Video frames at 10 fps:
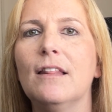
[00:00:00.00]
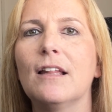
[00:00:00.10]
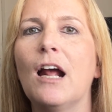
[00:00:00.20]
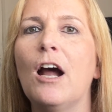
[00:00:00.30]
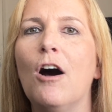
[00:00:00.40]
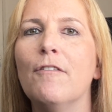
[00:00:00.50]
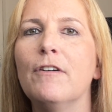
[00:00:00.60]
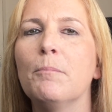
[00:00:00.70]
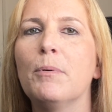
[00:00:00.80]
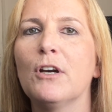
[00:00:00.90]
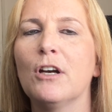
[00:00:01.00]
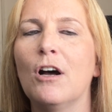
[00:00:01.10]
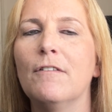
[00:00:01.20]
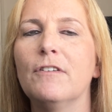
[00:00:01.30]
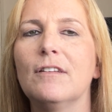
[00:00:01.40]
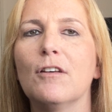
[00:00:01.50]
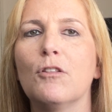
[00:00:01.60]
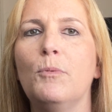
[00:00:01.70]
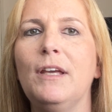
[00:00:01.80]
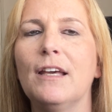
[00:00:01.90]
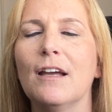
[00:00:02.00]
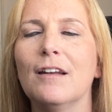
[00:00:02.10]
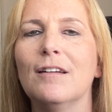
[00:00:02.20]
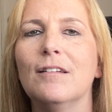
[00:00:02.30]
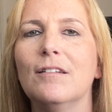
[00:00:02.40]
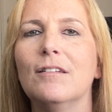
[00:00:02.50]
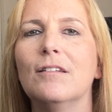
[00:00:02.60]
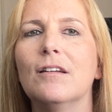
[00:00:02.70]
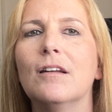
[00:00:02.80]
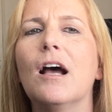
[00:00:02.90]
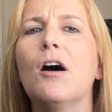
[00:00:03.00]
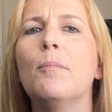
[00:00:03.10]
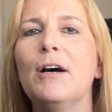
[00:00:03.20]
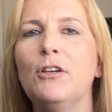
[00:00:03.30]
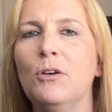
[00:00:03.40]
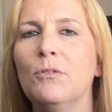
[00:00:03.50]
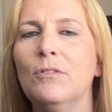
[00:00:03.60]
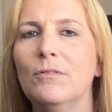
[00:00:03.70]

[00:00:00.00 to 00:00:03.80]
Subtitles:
that I often put it off until the weekend. How about you?